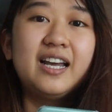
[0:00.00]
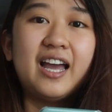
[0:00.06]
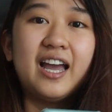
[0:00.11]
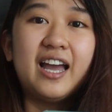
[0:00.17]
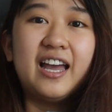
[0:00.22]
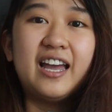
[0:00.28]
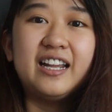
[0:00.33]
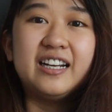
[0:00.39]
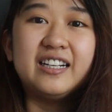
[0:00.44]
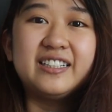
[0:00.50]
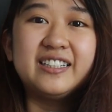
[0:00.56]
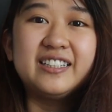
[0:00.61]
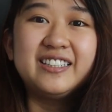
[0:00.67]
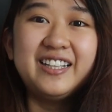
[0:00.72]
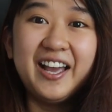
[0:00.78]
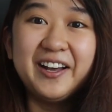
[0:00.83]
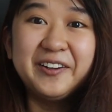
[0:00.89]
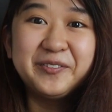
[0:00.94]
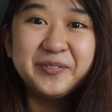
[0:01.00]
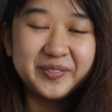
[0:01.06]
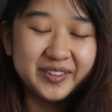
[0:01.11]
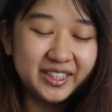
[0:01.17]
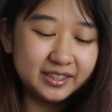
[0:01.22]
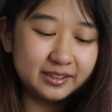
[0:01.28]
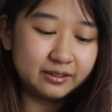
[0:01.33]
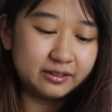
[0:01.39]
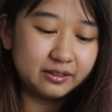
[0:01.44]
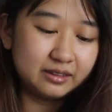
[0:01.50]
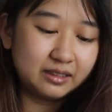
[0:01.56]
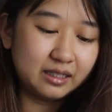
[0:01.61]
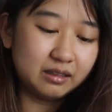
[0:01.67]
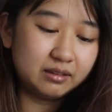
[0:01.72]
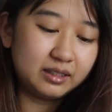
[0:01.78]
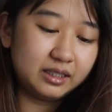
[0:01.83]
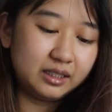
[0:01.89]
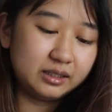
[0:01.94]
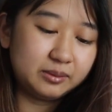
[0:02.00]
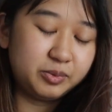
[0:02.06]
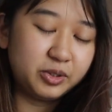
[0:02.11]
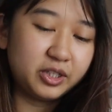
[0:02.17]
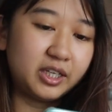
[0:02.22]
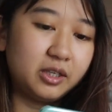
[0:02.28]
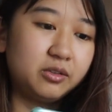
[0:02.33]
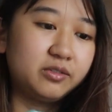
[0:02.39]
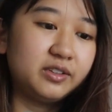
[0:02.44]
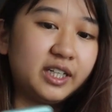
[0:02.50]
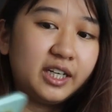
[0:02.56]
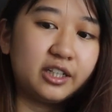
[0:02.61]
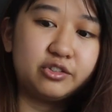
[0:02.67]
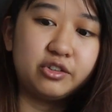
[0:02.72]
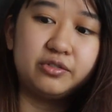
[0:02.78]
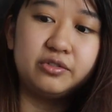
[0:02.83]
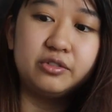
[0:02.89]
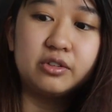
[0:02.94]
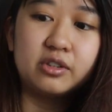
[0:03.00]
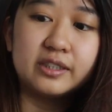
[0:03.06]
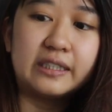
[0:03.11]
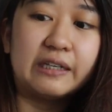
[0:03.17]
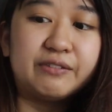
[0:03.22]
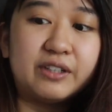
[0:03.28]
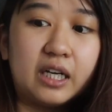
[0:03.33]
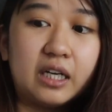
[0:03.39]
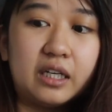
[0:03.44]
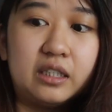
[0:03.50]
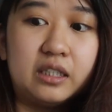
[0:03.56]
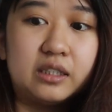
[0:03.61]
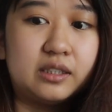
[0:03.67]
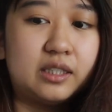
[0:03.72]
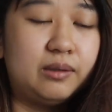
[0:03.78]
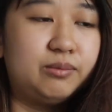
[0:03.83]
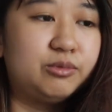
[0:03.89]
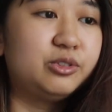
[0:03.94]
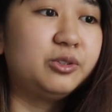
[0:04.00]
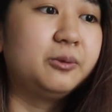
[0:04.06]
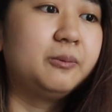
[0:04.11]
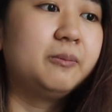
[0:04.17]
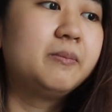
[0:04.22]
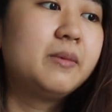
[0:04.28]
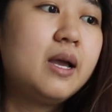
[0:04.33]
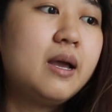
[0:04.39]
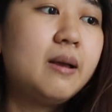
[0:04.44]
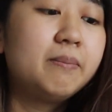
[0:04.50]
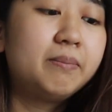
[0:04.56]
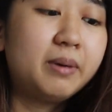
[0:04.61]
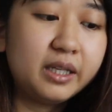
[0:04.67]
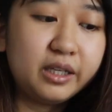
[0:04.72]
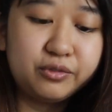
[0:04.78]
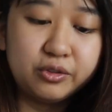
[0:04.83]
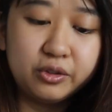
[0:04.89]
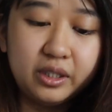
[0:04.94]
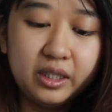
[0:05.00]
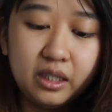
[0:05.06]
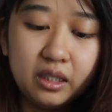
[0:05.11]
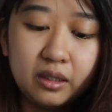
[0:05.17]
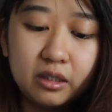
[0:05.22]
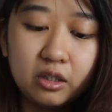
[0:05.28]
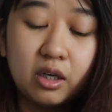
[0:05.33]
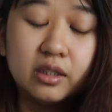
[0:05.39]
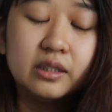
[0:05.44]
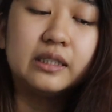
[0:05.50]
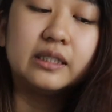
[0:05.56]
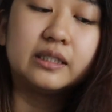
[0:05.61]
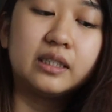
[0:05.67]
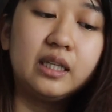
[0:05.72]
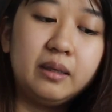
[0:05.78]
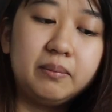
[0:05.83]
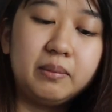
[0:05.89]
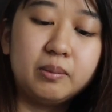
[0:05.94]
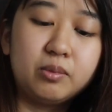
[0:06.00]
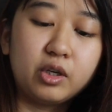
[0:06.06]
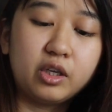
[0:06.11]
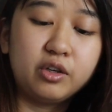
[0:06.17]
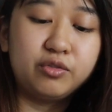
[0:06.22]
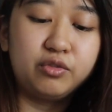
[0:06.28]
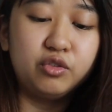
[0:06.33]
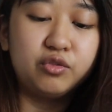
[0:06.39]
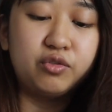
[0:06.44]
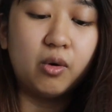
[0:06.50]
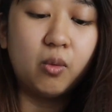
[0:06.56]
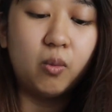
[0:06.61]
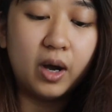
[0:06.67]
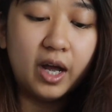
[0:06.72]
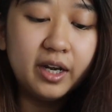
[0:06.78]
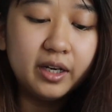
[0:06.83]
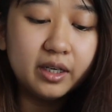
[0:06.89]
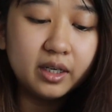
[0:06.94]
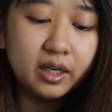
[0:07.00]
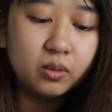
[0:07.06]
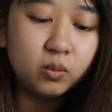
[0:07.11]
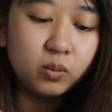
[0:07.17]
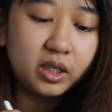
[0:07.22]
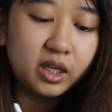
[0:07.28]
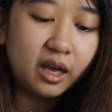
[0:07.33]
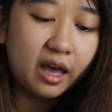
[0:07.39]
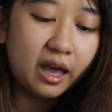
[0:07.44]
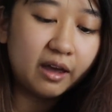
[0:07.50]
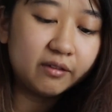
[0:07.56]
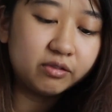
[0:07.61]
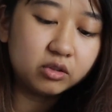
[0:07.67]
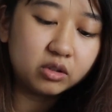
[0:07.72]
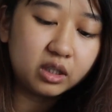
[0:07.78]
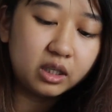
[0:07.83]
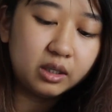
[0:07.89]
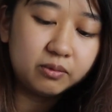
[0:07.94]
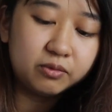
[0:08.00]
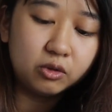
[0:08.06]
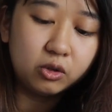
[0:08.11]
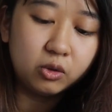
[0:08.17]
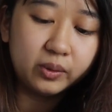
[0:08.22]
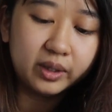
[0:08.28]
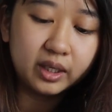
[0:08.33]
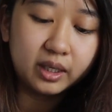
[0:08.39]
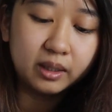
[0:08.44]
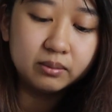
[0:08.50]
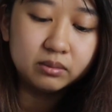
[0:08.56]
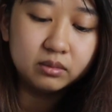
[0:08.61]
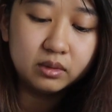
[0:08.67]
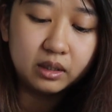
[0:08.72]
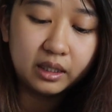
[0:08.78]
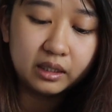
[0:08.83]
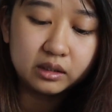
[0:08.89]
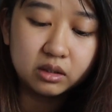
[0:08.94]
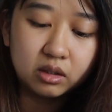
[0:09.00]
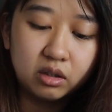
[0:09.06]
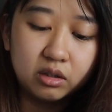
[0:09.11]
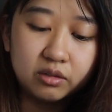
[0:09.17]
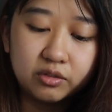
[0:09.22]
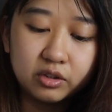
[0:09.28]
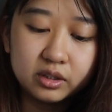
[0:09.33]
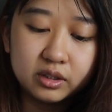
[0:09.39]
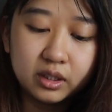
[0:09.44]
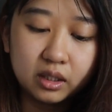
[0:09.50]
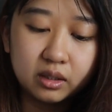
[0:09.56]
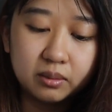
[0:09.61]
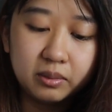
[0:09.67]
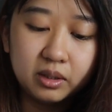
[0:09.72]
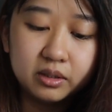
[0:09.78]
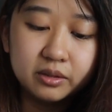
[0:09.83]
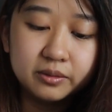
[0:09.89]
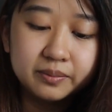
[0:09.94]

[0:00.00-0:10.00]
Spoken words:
And yeah, so now he's bringing over the extra food because Seth and I are in the same room, but they've only consistently been bringing food for one, and we have to keep following up later on for the second meal.